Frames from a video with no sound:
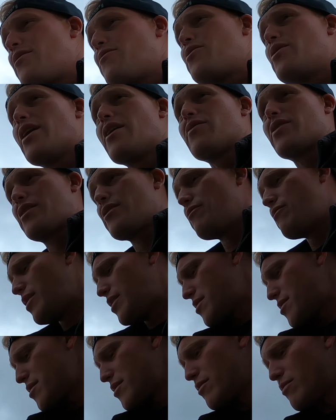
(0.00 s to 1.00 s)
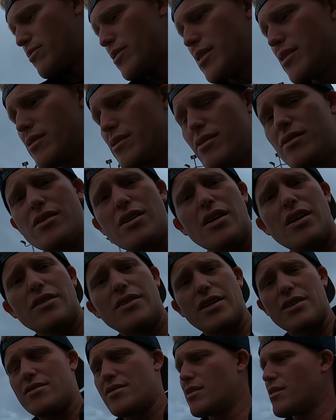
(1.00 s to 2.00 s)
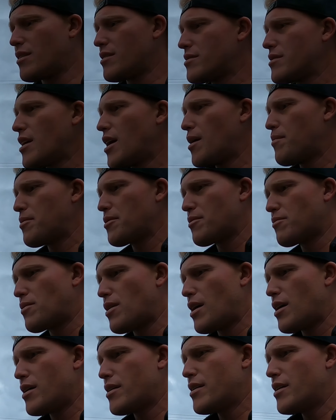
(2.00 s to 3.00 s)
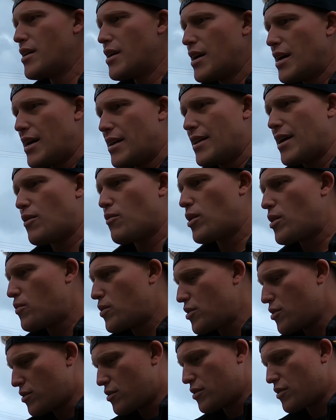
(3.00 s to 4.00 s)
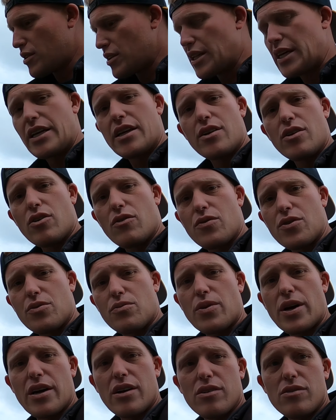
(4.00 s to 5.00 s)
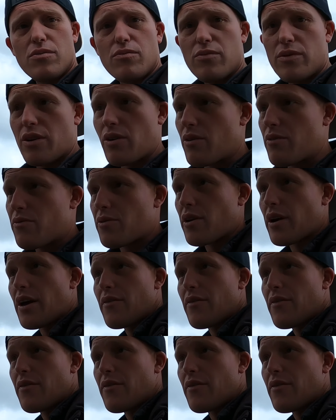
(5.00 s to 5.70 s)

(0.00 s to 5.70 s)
If you have a conventional reel, they sit on top of the rod, and that way when you're leaning over the rail, going for